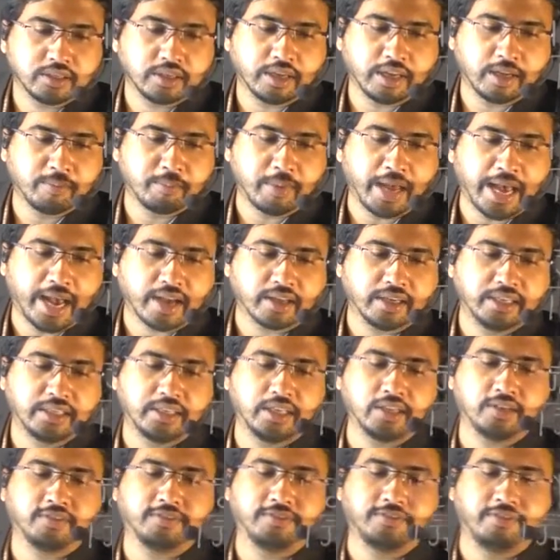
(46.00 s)
a
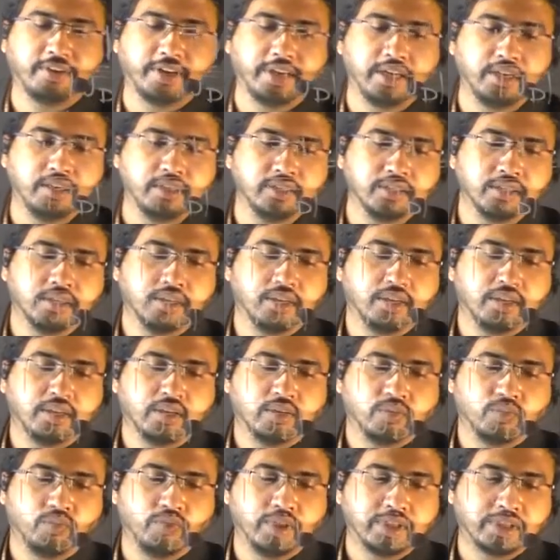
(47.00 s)
magnetic field
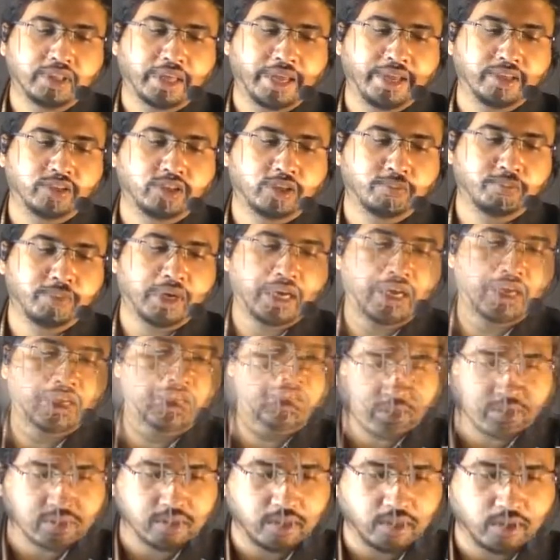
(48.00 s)
with H bar
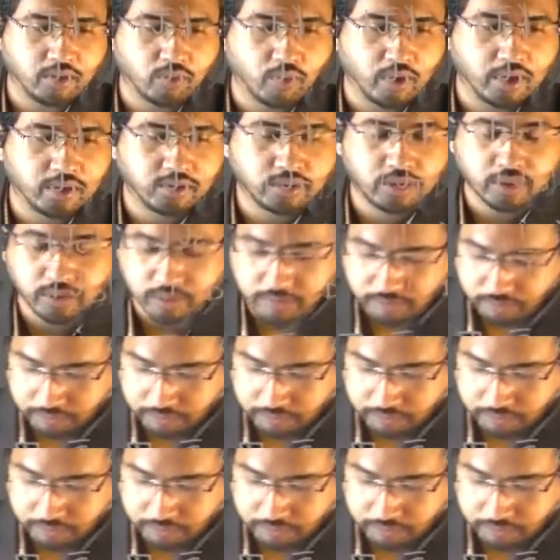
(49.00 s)
is equal to